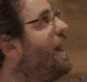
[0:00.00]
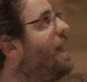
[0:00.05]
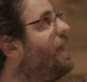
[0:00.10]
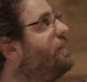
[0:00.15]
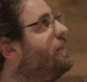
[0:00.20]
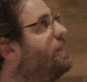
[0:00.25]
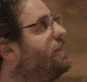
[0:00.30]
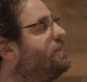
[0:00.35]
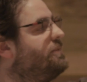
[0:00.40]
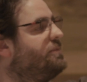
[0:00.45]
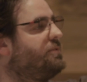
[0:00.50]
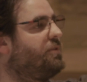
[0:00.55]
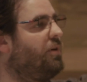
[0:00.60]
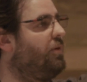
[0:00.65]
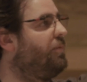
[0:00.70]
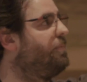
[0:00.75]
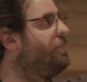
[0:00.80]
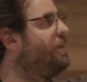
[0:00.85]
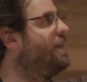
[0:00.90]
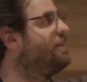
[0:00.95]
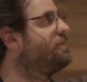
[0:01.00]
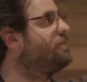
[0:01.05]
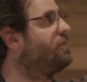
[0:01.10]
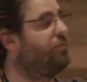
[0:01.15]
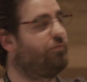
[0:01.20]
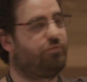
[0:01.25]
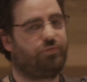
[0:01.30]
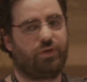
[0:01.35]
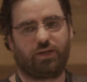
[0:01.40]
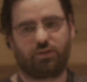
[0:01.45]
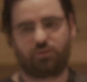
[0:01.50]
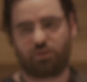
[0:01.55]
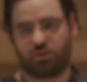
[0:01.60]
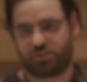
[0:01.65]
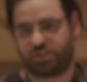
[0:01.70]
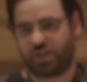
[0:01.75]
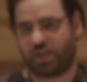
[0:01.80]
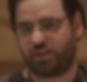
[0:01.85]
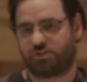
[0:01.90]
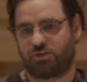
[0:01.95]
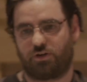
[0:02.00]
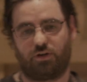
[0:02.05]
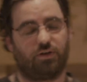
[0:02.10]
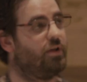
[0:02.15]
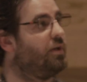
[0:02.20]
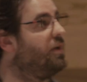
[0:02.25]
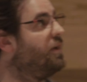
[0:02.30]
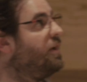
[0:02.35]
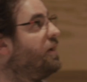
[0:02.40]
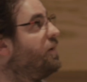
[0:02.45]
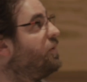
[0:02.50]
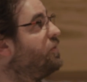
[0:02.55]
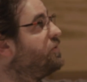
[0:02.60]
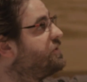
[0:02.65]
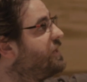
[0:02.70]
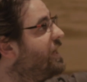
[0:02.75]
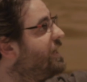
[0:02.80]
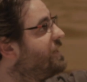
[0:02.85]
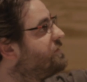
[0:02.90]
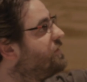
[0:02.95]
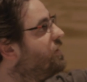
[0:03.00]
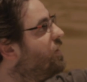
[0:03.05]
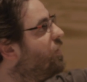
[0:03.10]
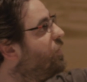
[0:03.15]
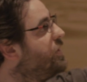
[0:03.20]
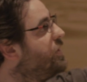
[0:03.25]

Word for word: file that's called bsconfig.json who says